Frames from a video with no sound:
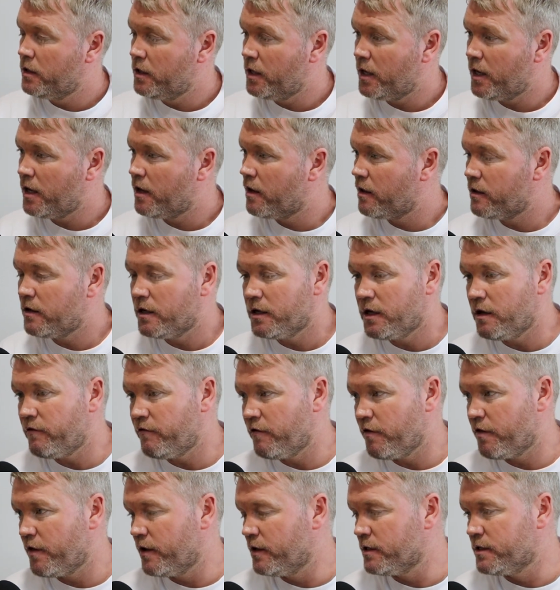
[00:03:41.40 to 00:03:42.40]
Yeah, look,
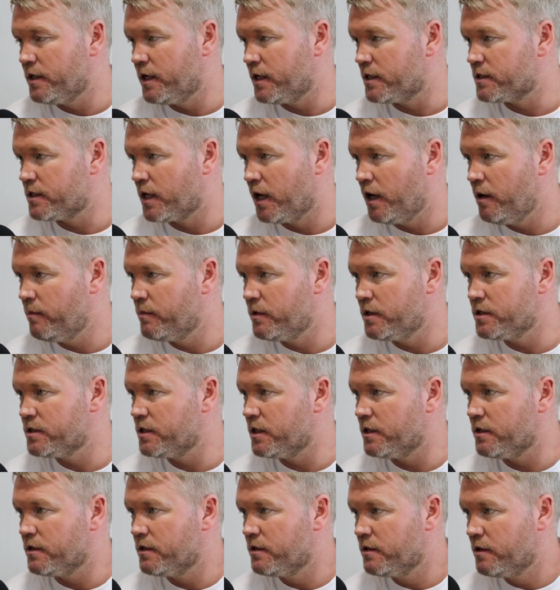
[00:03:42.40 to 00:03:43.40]
everything takes time,
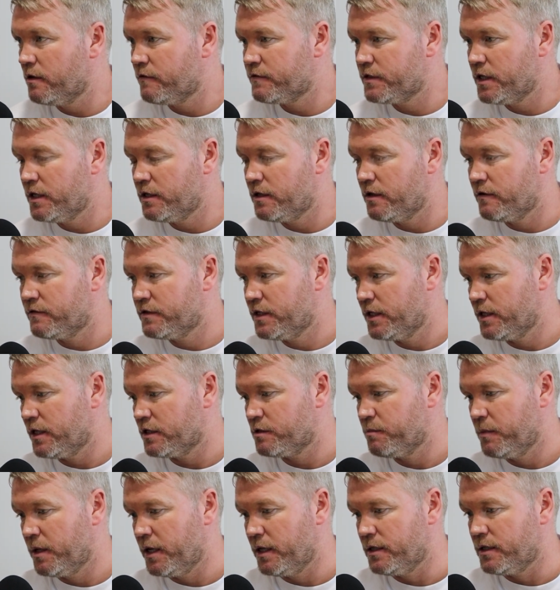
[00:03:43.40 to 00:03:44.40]
doesn't it? I've said
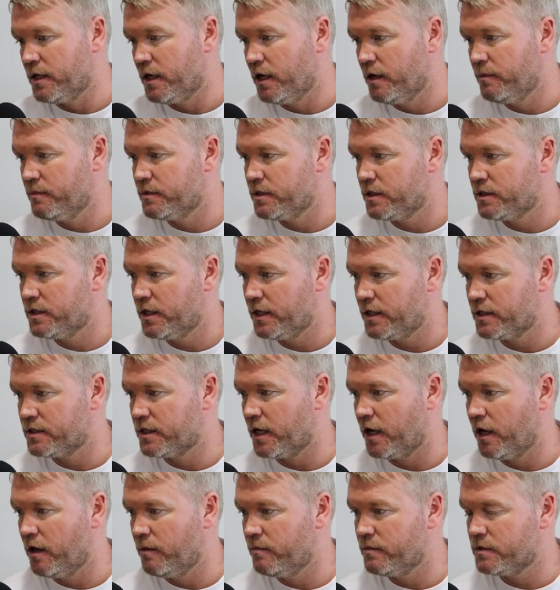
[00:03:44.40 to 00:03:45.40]
this many times. It takes
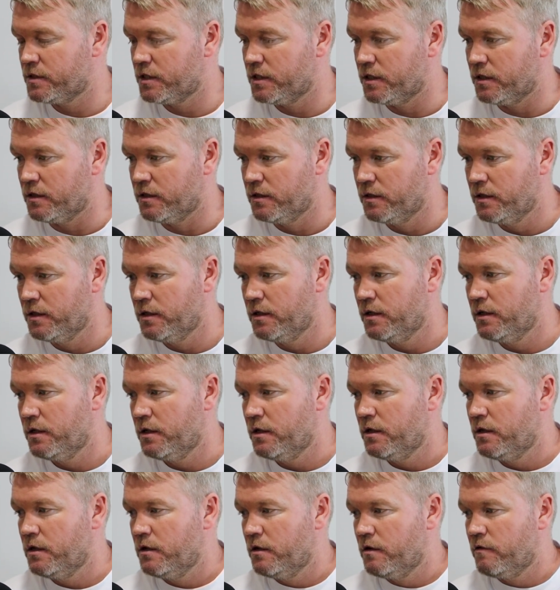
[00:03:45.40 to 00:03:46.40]
time
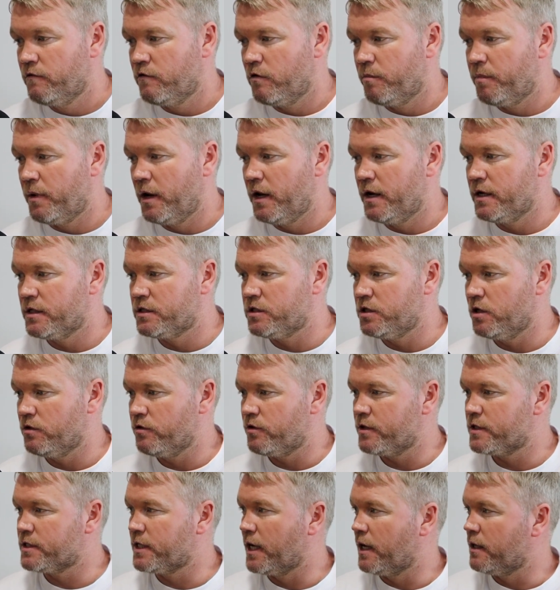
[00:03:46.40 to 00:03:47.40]
for players to
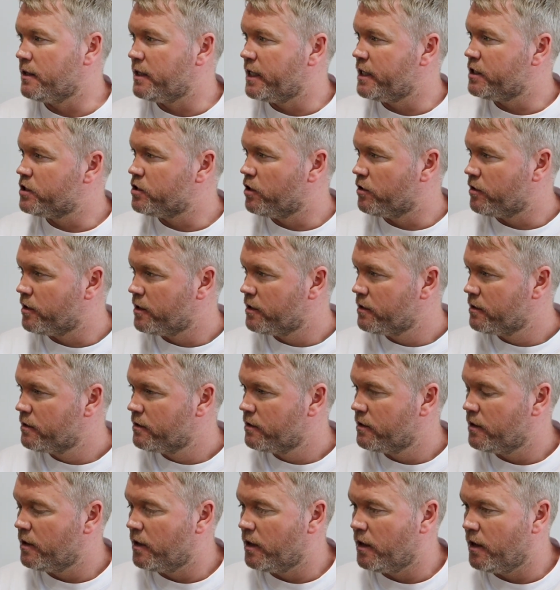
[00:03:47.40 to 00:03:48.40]
understand each other.
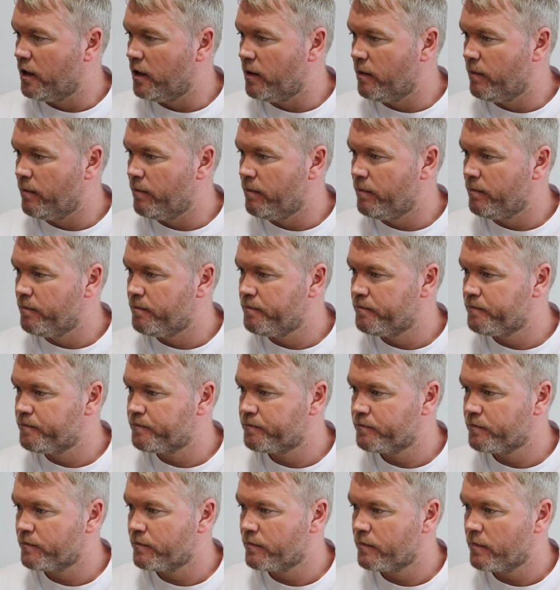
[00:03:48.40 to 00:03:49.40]

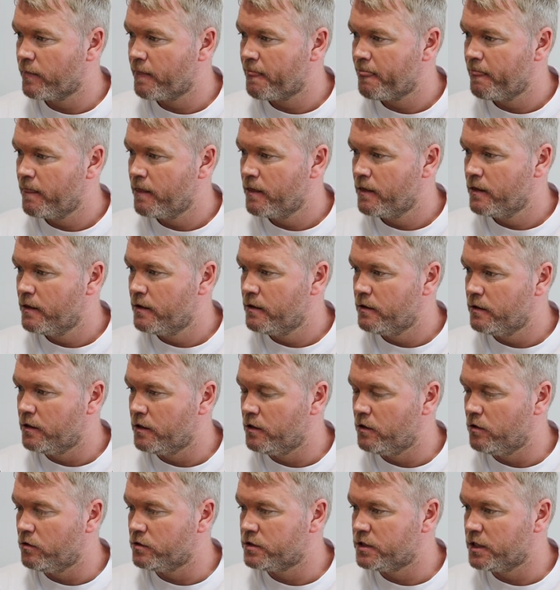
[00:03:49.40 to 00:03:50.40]

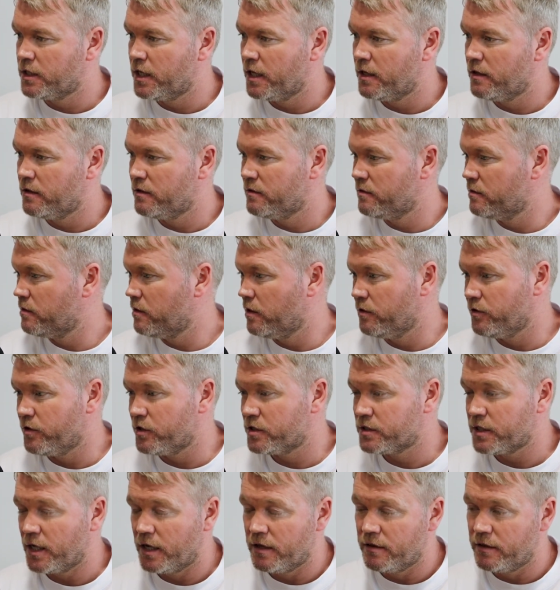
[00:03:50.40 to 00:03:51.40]
You know, to
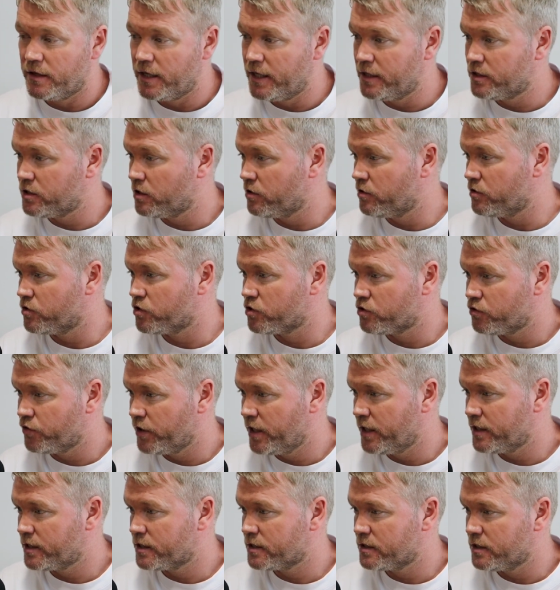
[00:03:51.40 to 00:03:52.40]
understand each other's
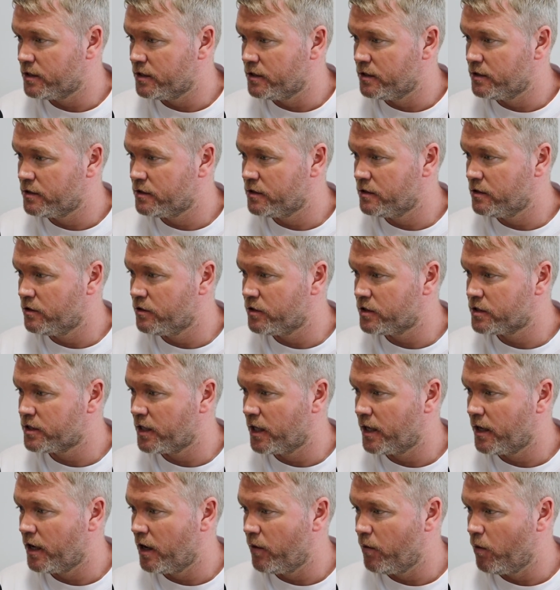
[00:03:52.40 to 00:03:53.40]
traits, to
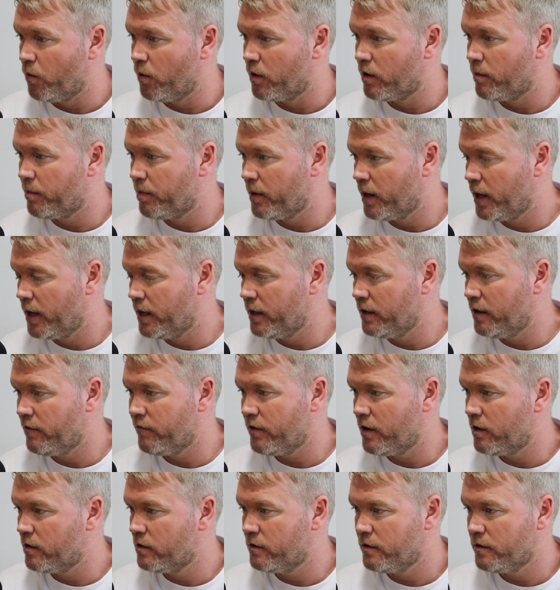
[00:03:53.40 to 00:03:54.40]
understand how we want to play,
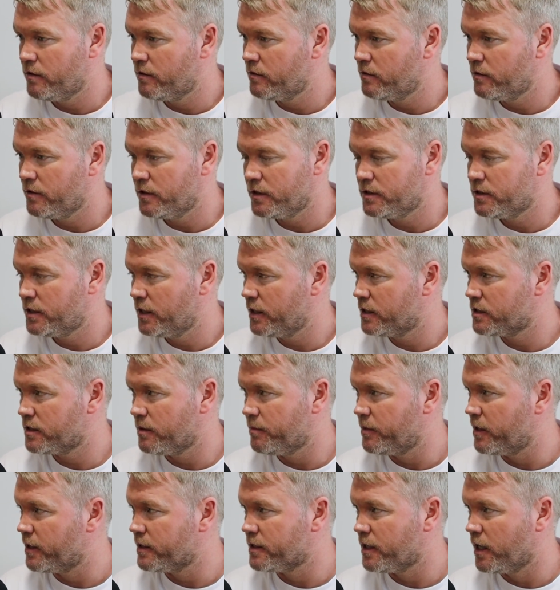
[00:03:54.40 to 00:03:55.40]
it takes a
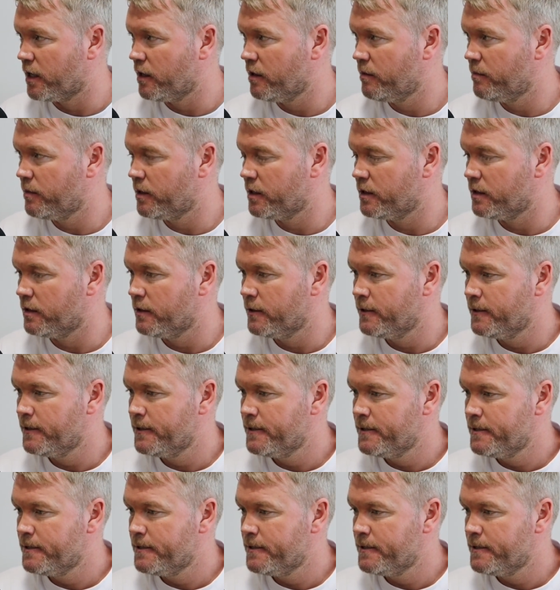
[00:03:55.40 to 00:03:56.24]
bit of time.